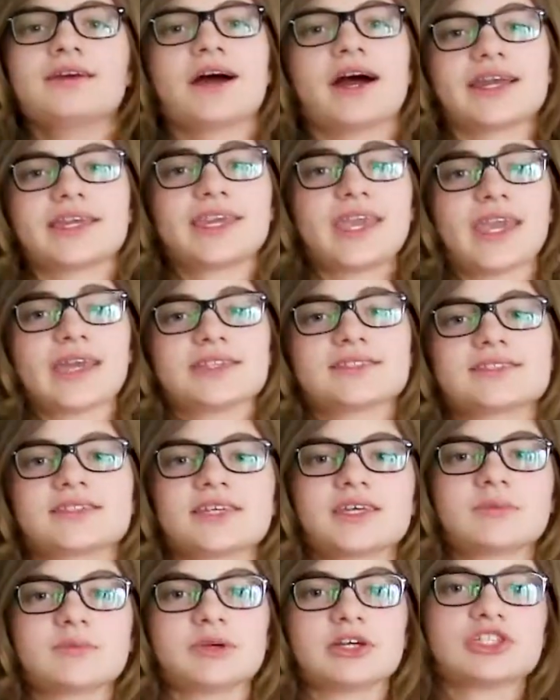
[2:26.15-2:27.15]
I can
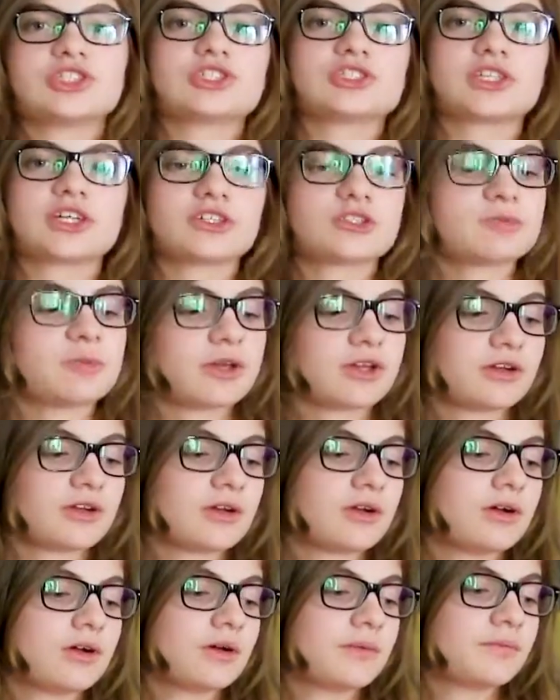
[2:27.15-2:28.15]
sing it, but it just sounds
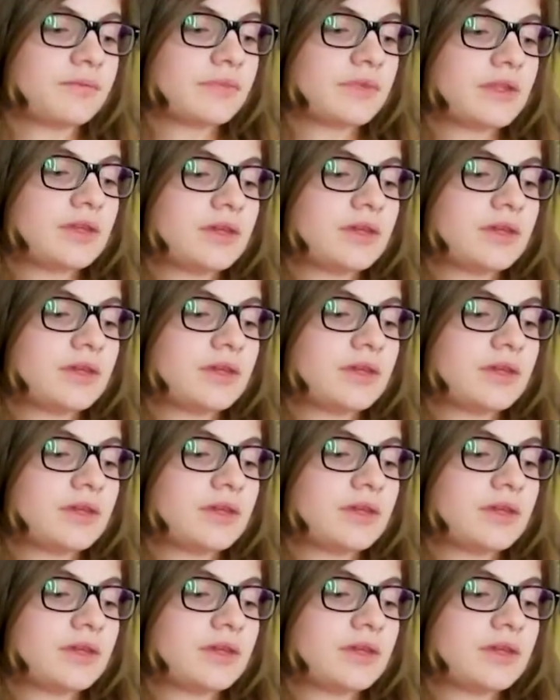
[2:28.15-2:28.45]
better. Um,